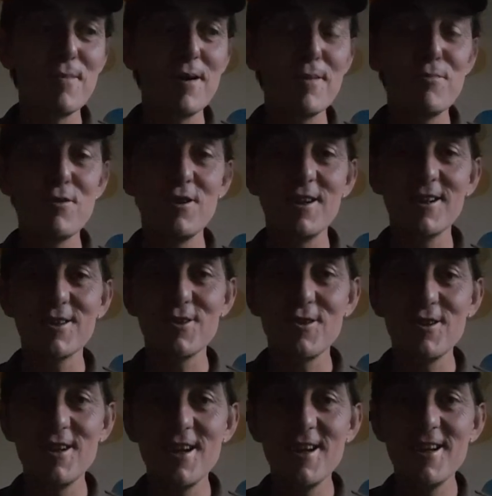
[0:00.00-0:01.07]
of my products
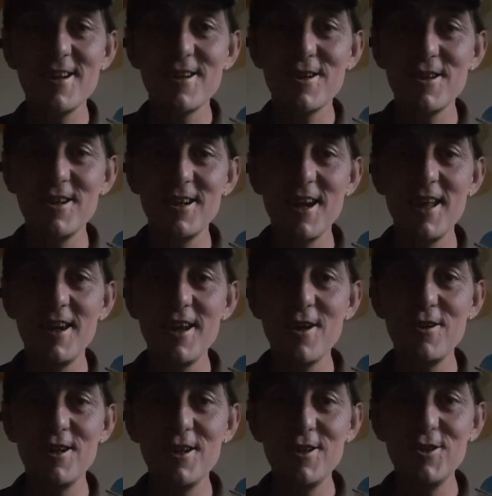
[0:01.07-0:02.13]
on her Let
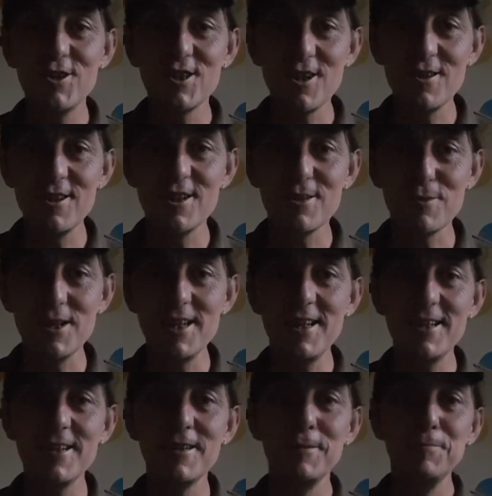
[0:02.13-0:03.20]
Leonie Loose show this
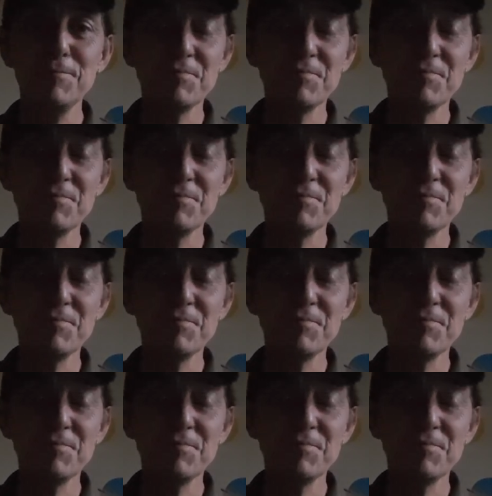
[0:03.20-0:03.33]
week.